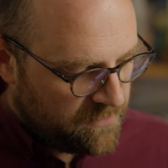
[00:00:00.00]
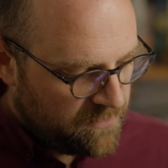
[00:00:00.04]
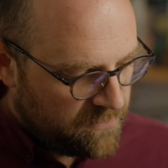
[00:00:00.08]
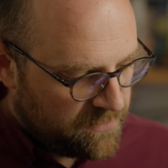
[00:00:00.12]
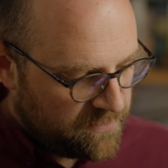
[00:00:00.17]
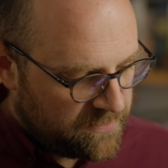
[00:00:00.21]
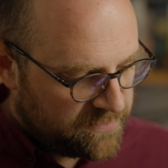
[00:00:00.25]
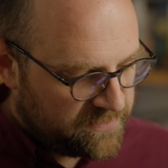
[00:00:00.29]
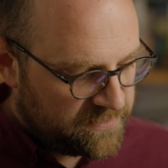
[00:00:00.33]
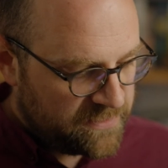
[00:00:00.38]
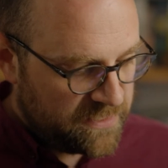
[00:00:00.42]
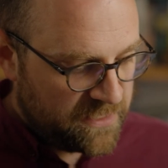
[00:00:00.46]

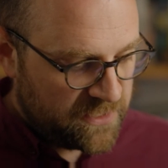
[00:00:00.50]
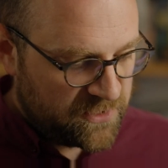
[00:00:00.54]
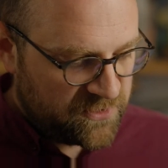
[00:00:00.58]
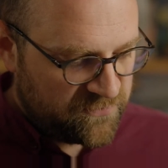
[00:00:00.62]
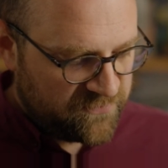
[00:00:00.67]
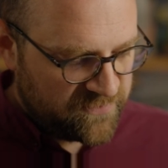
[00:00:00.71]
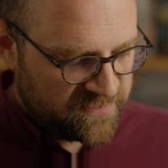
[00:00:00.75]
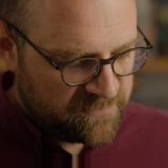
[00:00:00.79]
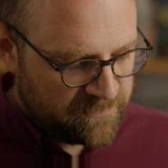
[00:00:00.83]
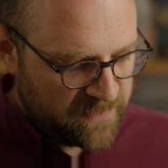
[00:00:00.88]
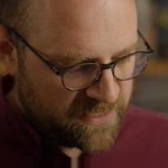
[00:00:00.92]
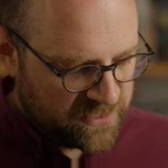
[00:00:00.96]
the search
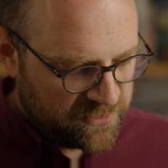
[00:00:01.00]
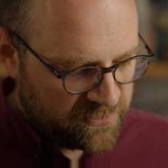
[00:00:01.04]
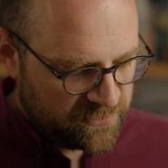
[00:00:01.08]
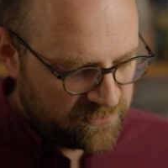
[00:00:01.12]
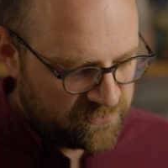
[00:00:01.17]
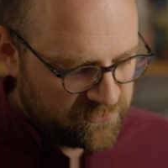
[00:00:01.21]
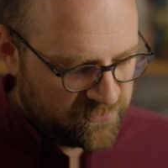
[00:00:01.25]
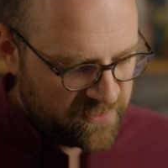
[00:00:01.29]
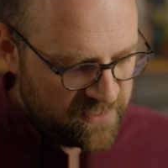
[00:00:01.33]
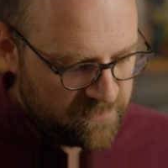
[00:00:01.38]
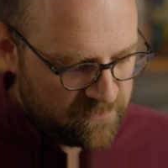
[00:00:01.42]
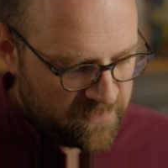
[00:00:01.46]
for special
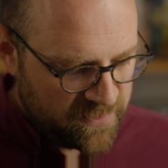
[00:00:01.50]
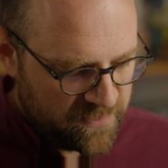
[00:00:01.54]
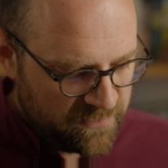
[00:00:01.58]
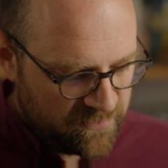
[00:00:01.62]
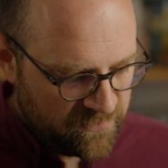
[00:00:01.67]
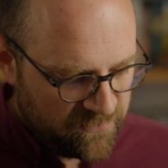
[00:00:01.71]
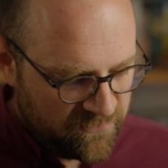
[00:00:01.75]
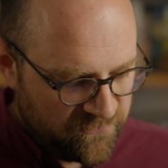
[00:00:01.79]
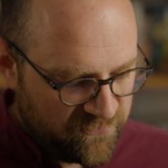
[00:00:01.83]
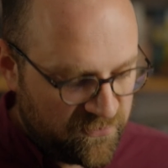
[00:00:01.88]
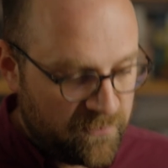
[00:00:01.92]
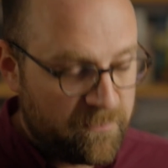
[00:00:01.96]
treatment,
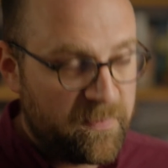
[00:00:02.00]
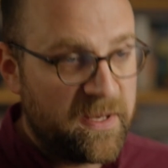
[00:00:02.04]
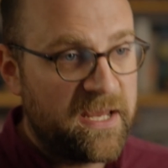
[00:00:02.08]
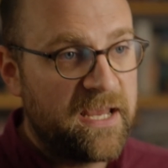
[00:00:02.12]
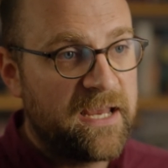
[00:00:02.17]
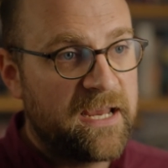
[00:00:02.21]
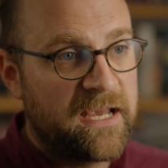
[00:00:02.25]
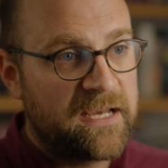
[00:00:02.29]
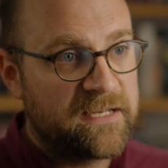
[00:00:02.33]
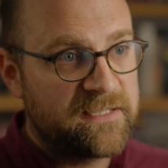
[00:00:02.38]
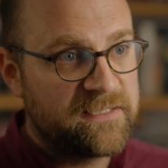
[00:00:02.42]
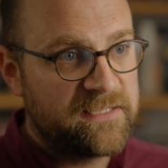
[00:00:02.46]
for
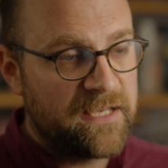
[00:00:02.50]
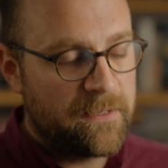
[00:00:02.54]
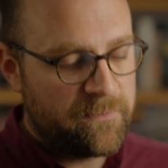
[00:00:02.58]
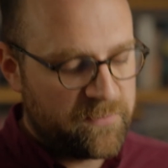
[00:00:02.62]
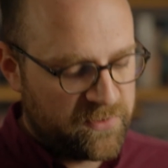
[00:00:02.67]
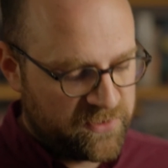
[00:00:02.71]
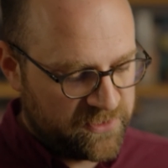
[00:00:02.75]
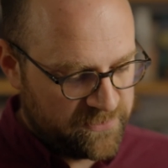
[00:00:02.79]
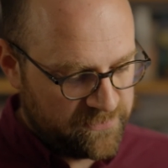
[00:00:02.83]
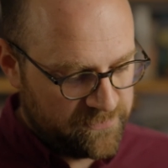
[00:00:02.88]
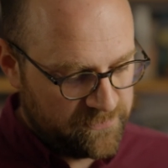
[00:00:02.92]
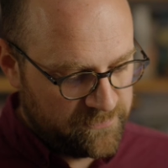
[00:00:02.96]
being
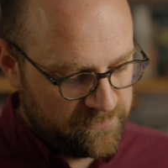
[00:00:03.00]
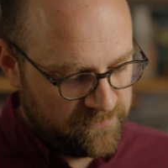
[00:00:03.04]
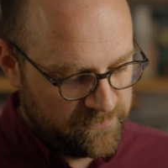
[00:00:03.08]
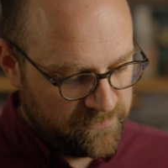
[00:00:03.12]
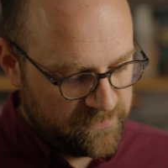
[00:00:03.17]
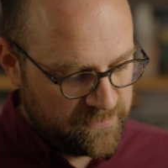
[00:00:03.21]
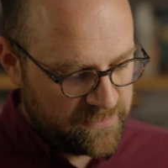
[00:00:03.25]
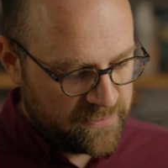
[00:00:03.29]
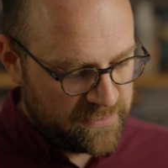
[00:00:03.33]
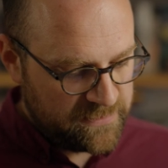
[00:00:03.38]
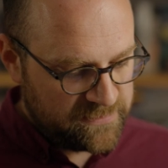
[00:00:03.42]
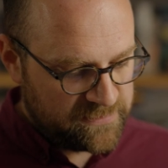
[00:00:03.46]
exceptional,
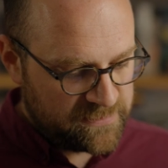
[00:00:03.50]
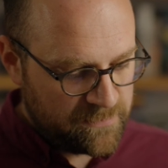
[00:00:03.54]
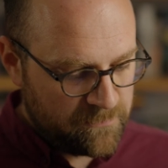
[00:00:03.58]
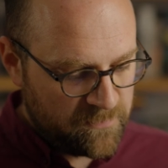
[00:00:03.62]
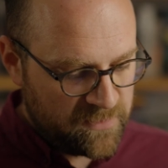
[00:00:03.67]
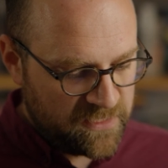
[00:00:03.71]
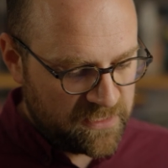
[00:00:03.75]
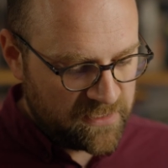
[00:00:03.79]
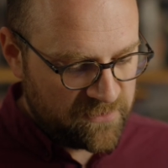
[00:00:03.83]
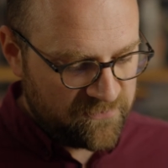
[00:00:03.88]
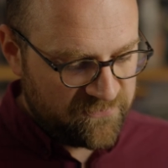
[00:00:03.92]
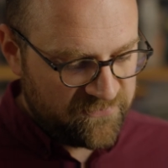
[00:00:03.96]
is
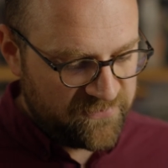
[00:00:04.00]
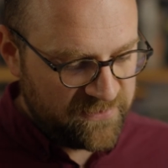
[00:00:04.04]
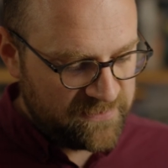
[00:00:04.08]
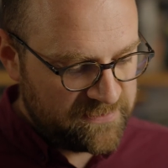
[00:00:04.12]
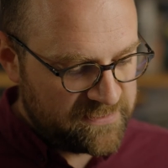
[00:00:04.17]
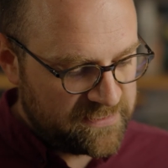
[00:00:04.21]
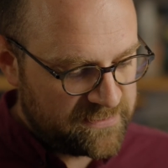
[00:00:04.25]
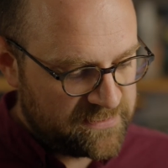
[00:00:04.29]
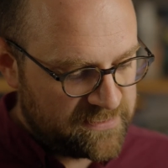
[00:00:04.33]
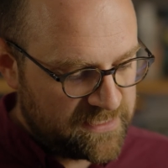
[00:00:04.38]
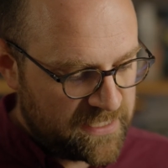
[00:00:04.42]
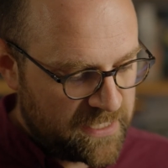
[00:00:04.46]
something that
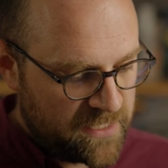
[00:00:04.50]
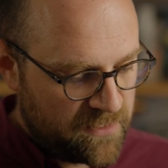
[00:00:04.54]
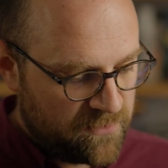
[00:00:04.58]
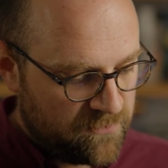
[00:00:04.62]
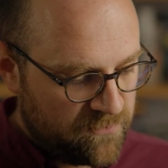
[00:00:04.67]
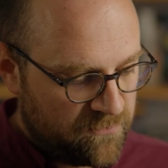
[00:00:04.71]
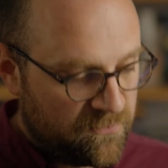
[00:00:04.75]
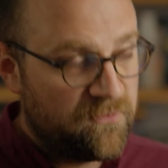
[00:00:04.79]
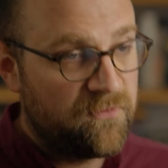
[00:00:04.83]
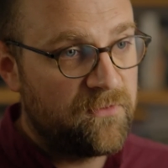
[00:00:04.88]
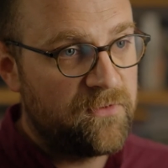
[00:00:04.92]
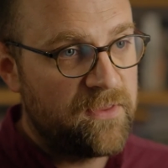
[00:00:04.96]
filters
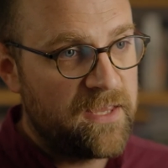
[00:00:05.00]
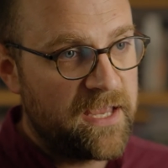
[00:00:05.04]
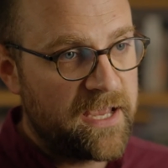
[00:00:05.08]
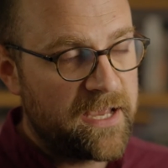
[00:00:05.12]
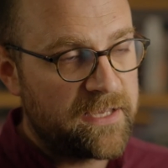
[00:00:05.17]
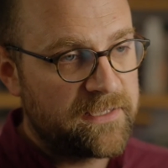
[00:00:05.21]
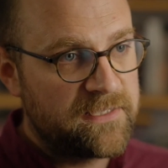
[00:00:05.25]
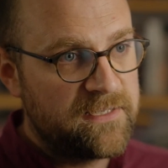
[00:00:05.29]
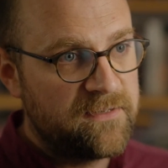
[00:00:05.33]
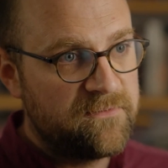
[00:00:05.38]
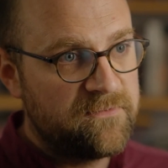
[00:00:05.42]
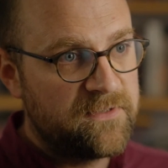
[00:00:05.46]
down through the
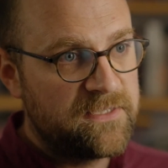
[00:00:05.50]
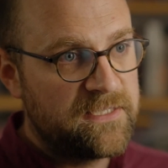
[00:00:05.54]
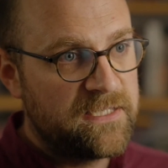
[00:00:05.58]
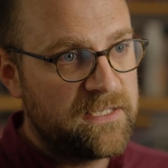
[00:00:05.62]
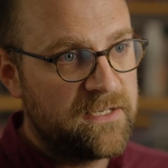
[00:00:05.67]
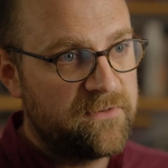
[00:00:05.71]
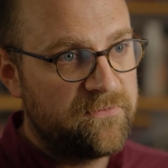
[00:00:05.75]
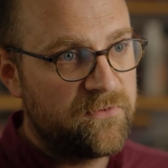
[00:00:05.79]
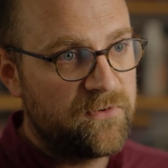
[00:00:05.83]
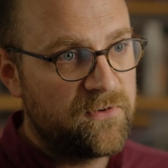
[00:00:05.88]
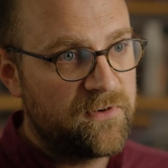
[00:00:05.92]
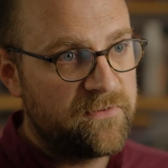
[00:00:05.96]
activity
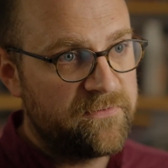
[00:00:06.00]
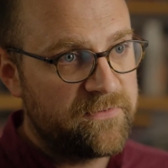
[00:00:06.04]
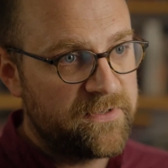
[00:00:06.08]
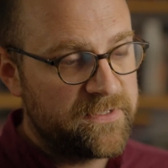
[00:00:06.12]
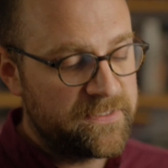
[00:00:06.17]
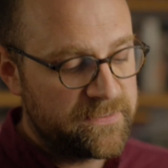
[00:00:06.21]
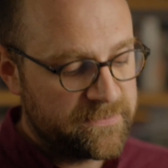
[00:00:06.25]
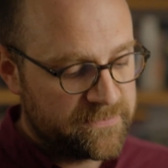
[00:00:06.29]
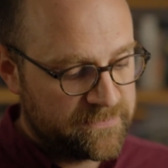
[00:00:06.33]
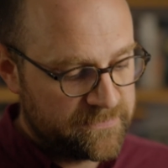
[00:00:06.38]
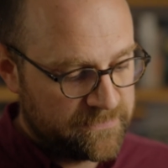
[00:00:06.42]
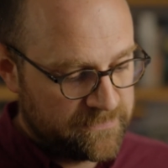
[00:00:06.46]
of all of
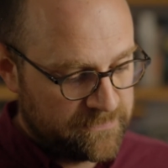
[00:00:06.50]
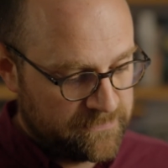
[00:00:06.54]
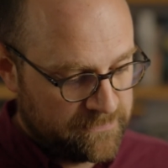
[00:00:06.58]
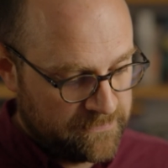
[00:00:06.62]
us.